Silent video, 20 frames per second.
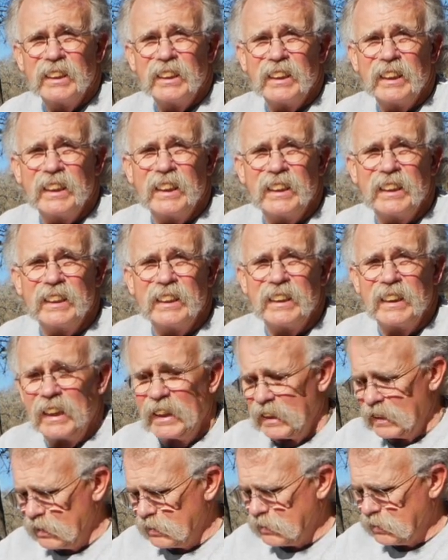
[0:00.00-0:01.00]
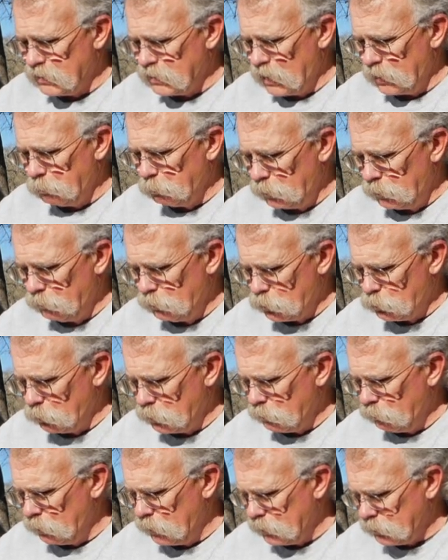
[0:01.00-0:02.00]
It has, I believe this one
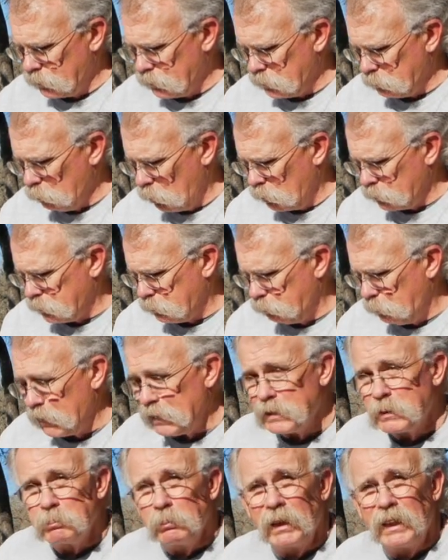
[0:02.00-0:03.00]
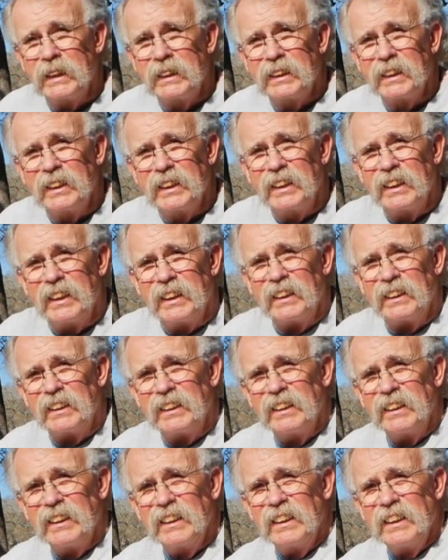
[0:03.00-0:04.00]
even has a small space blanket in it.
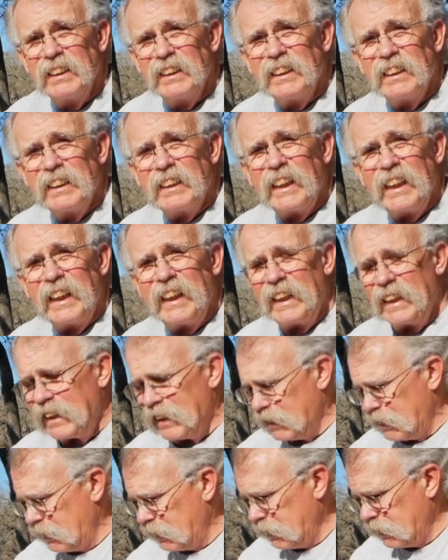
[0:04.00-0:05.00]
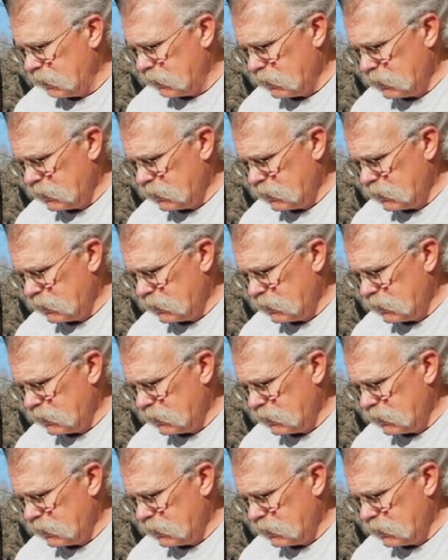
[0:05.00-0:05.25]
And